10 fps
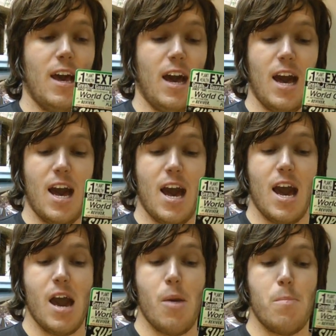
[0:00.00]

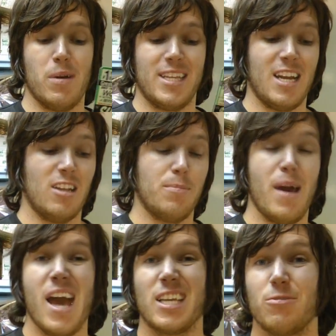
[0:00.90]
But then on the
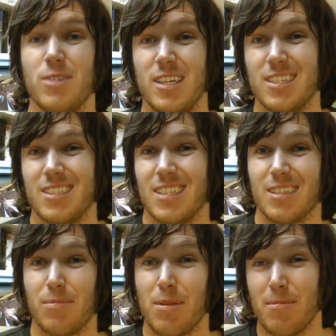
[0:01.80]
back you read it says
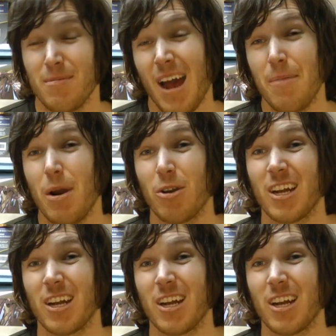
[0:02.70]
something about a